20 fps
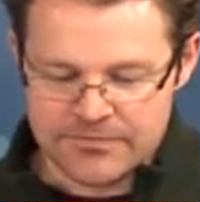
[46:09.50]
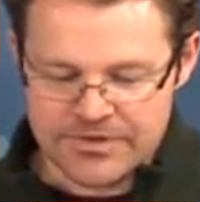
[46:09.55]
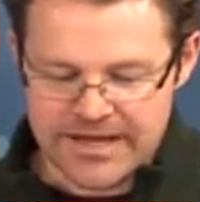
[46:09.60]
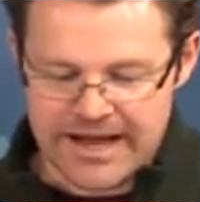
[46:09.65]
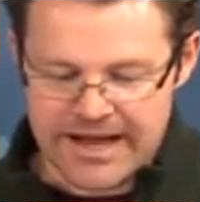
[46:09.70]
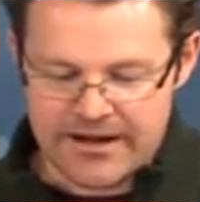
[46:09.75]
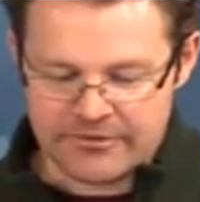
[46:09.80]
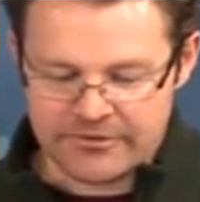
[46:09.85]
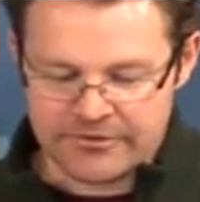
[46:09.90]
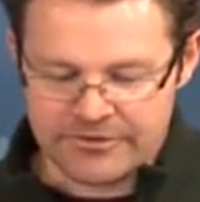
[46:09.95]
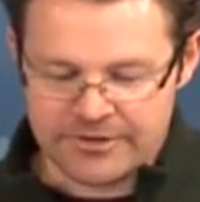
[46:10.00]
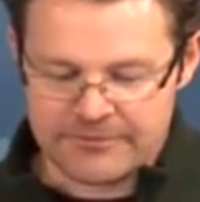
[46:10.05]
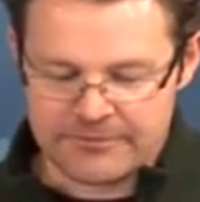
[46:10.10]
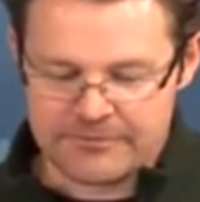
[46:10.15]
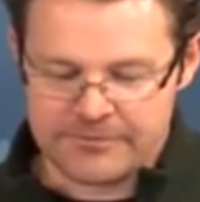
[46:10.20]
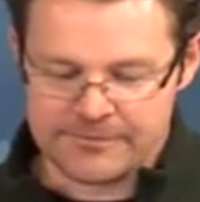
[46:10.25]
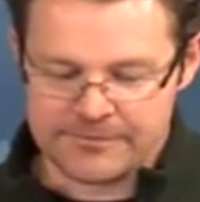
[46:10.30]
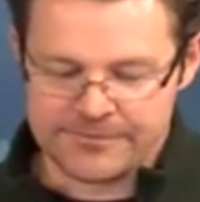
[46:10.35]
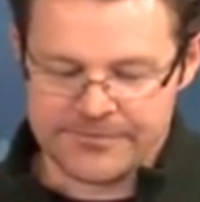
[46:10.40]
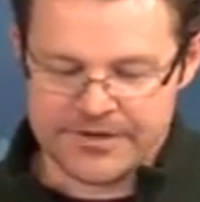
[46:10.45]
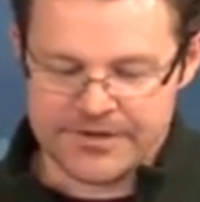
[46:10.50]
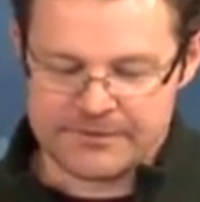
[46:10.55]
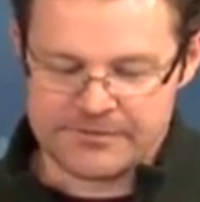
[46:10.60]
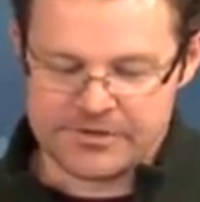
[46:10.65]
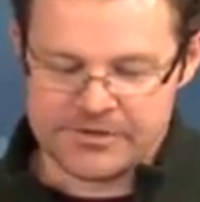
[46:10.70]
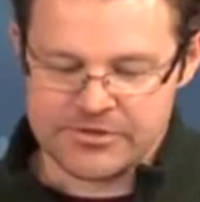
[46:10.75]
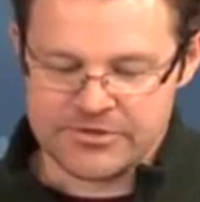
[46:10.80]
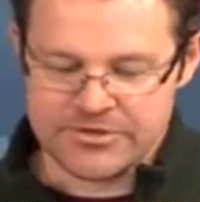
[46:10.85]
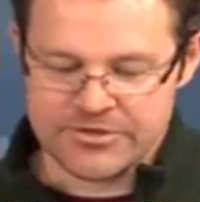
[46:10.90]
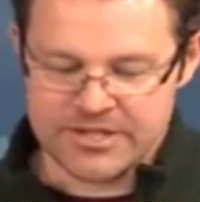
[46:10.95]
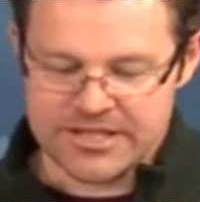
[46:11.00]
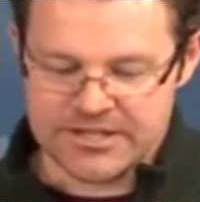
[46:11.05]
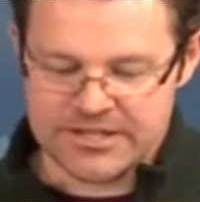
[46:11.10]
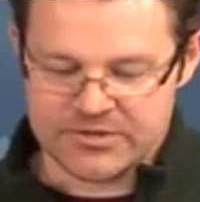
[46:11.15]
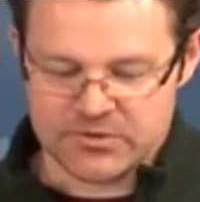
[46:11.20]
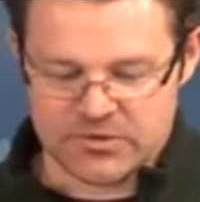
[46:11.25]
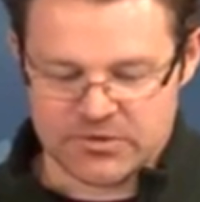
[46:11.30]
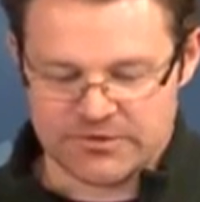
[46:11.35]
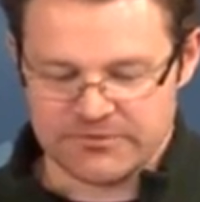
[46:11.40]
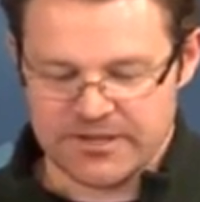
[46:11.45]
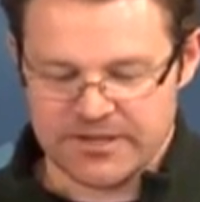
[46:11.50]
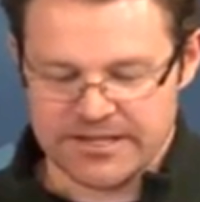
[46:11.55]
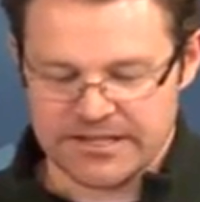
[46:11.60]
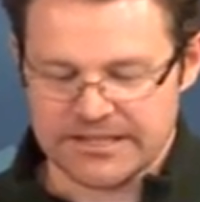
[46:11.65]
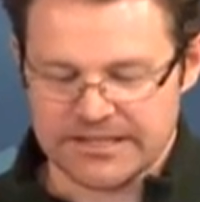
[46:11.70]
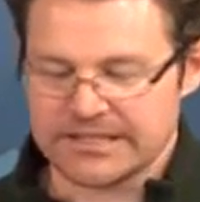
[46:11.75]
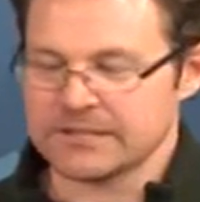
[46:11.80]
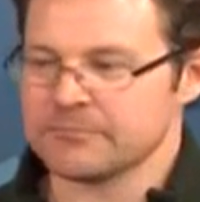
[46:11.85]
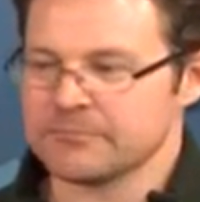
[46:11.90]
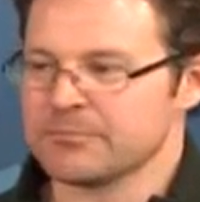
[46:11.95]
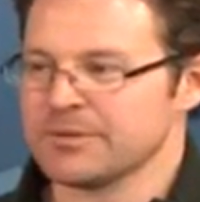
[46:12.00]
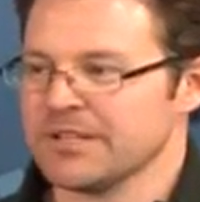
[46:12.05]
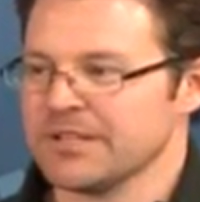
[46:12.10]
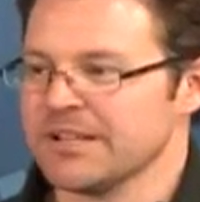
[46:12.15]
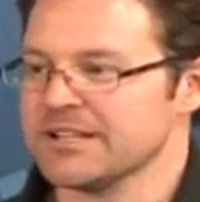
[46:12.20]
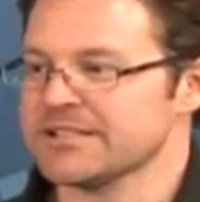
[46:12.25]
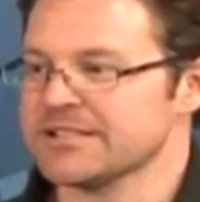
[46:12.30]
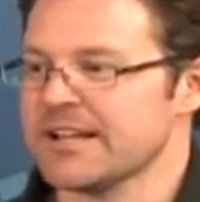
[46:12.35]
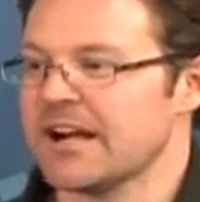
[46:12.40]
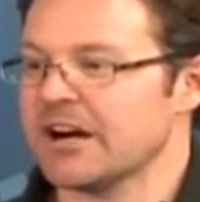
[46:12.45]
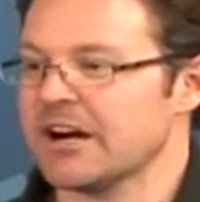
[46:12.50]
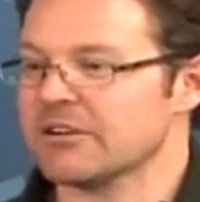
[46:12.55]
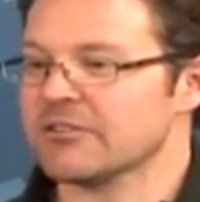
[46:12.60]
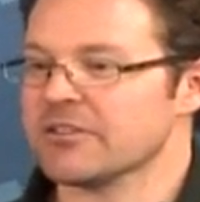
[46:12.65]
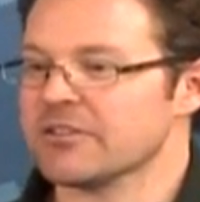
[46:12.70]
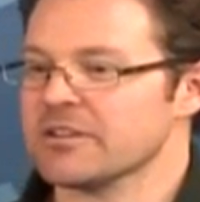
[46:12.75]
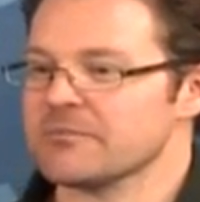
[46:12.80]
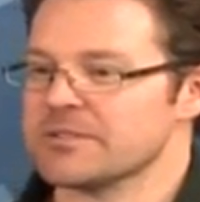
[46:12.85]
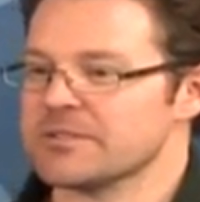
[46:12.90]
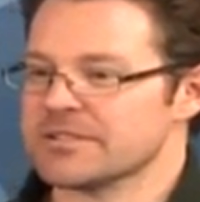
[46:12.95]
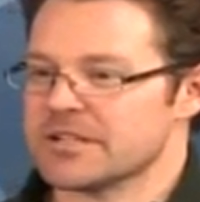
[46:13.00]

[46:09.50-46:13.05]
the algorithm that I'm using is sort of like an in-place algorithm.